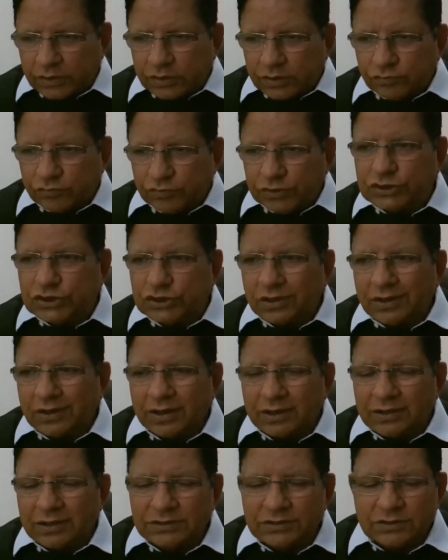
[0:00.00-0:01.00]
which
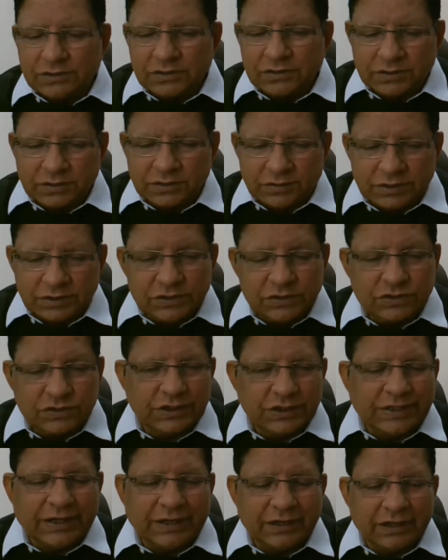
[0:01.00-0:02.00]

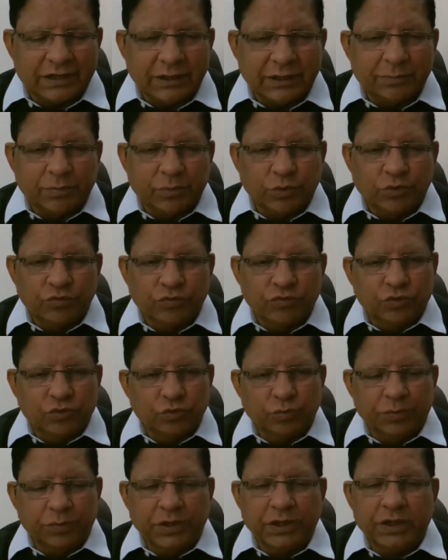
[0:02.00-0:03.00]
incidentally proved
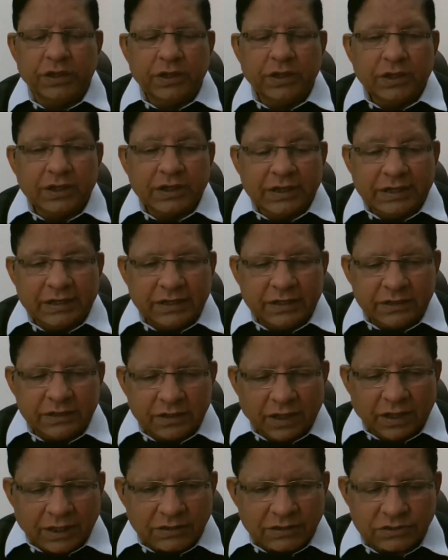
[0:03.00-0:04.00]
to be a
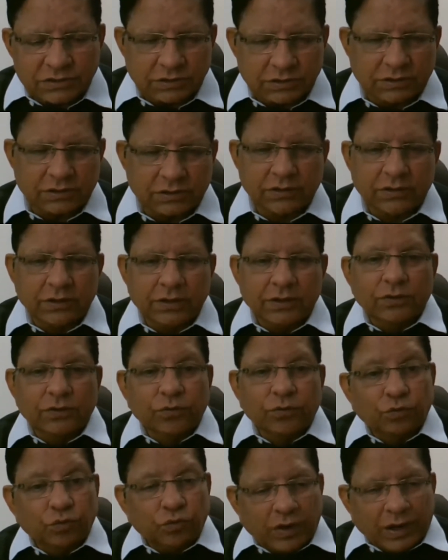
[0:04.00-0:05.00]
disaster.
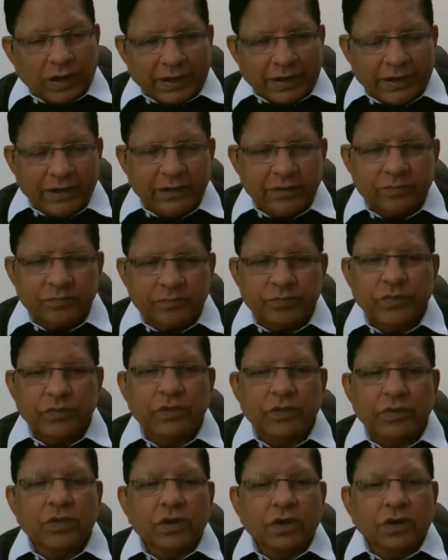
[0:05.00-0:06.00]
Why?
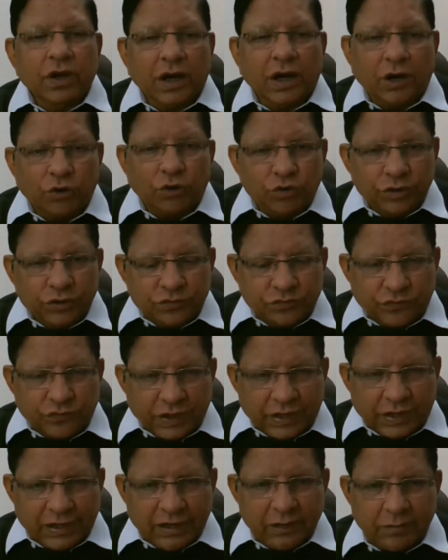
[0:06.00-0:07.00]
How it
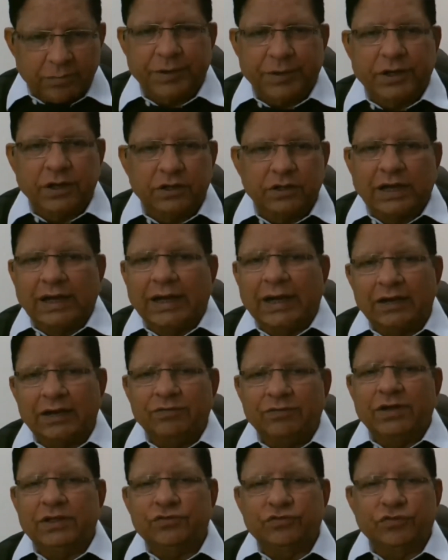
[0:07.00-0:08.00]
failed? Because I
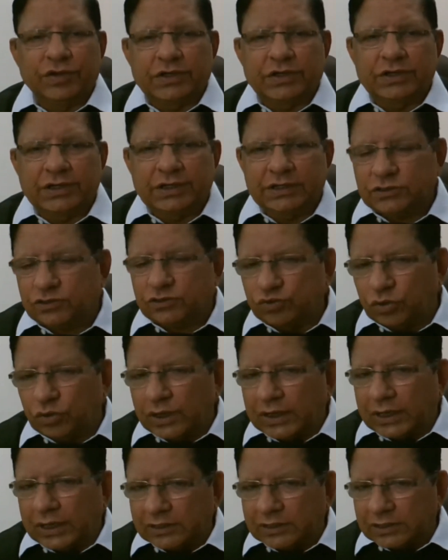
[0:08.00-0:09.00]
was witness to
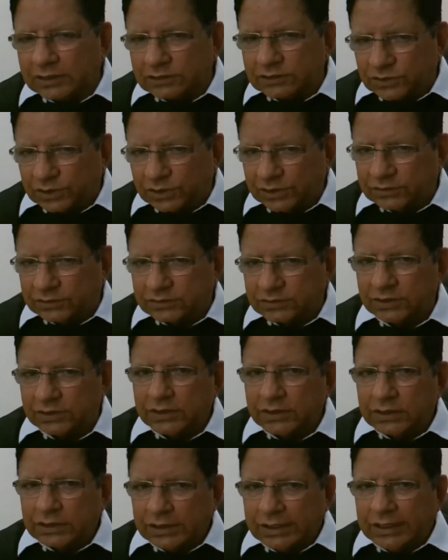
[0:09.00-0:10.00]
all the things
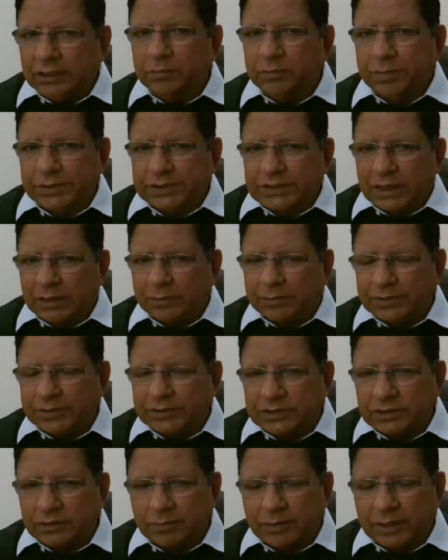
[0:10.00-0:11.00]
in Punjab
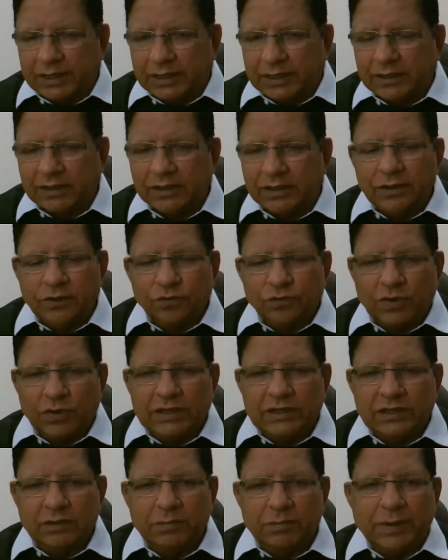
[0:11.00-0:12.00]
National Bank
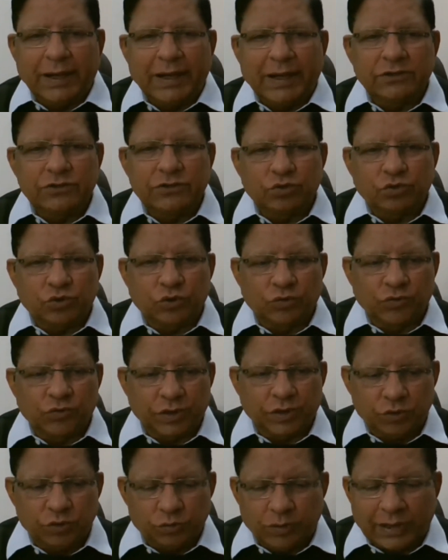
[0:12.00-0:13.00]
while the bank took over
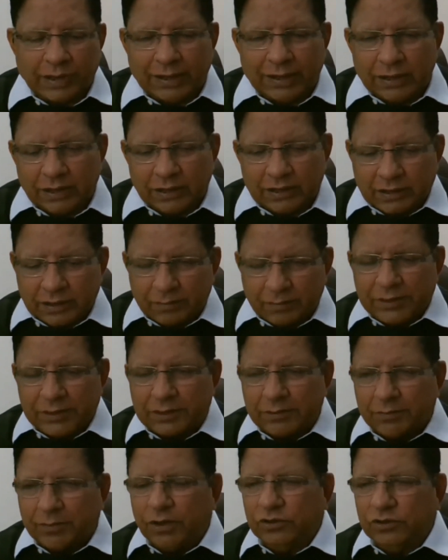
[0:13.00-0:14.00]
new. I'll comment
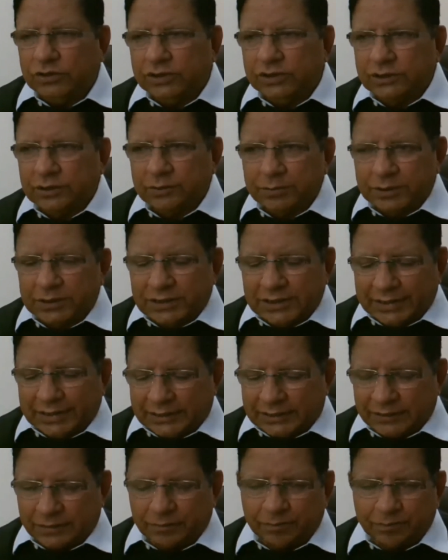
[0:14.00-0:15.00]
about it a bit later.